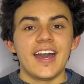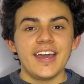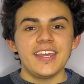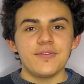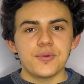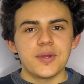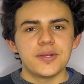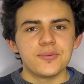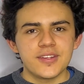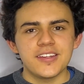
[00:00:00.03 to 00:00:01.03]
Hi
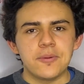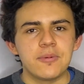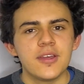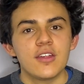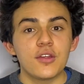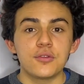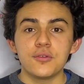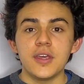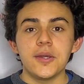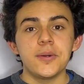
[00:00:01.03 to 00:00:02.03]
everyone, what's up? So
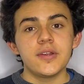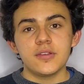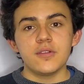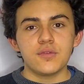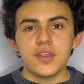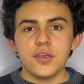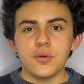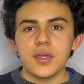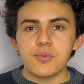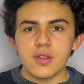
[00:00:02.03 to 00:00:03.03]
today I want to solve with you
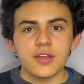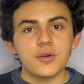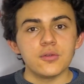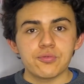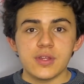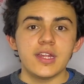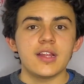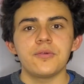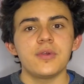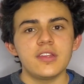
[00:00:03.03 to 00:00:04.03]
a pretty cool
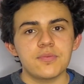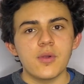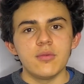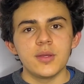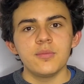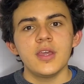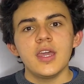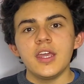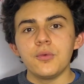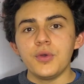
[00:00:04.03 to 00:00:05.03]
related rates problem
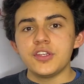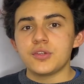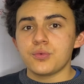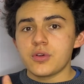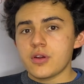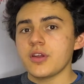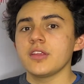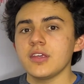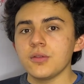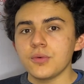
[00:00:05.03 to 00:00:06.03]
in which we're going to
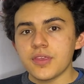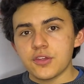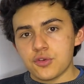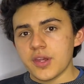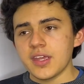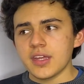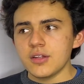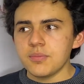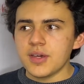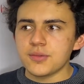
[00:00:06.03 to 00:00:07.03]
deal with a triangle,
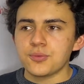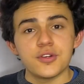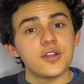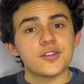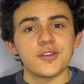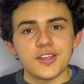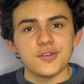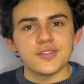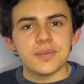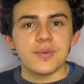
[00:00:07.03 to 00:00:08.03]
but we're not going to
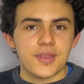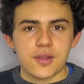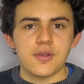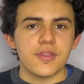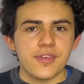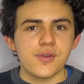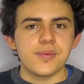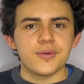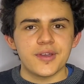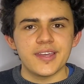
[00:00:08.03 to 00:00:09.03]
use the Pythagorean
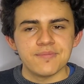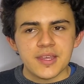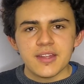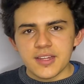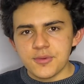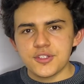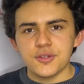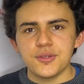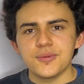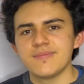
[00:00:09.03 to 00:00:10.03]
theorem, okay? Let me show you.